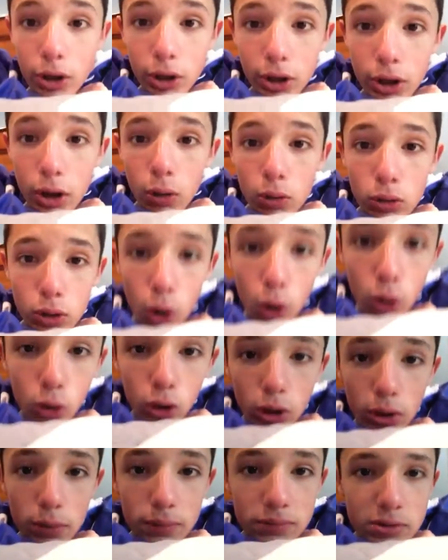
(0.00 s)
you know,
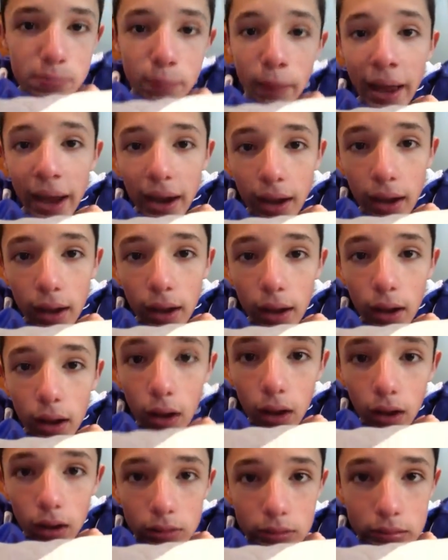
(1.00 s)
Golems,
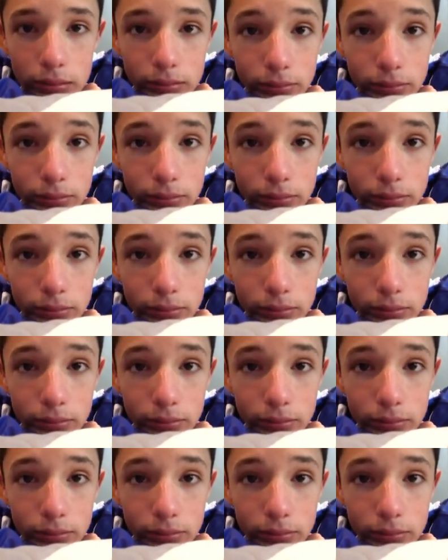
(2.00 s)
P.E.K.K.A.